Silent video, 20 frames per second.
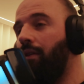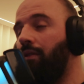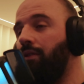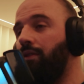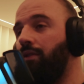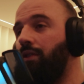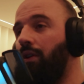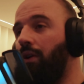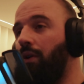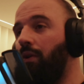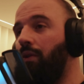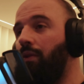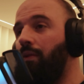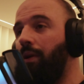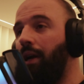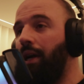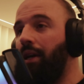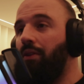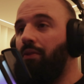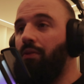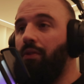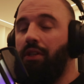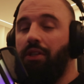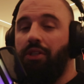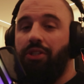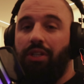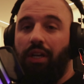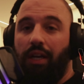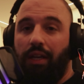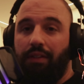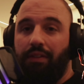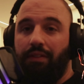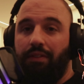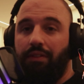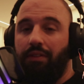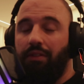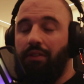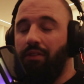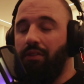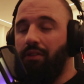So air cooling
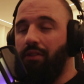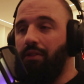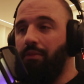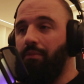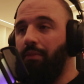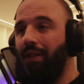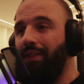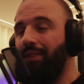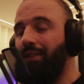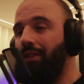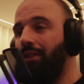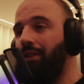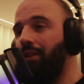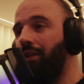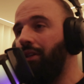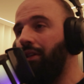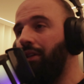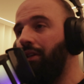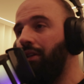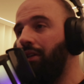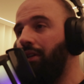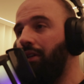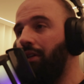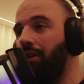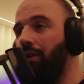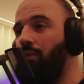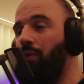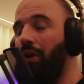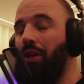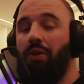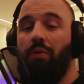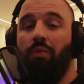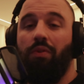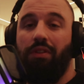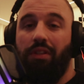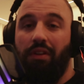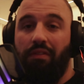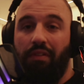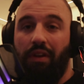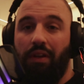shines basically when you
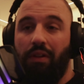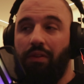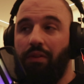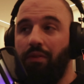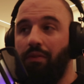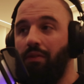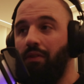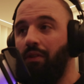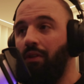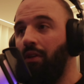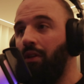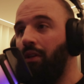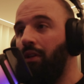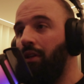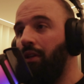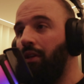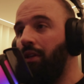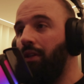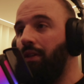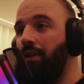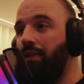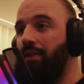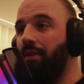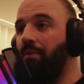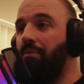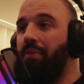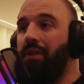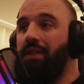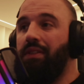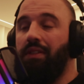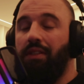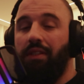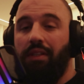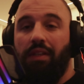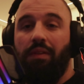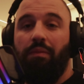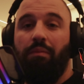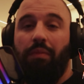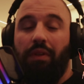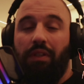want a value, simplicity
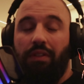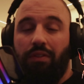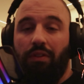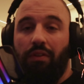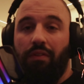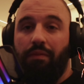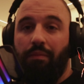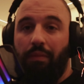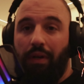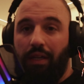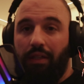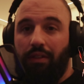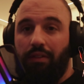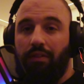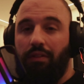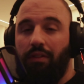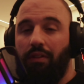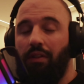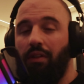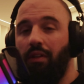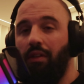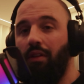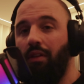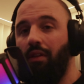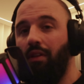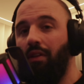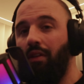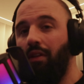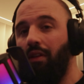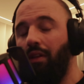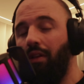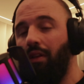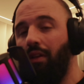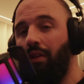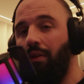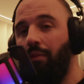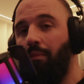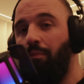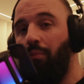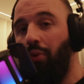and peace of mind
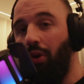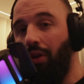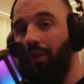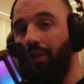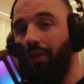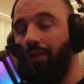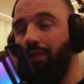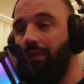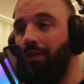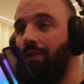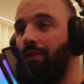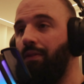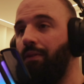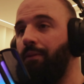product.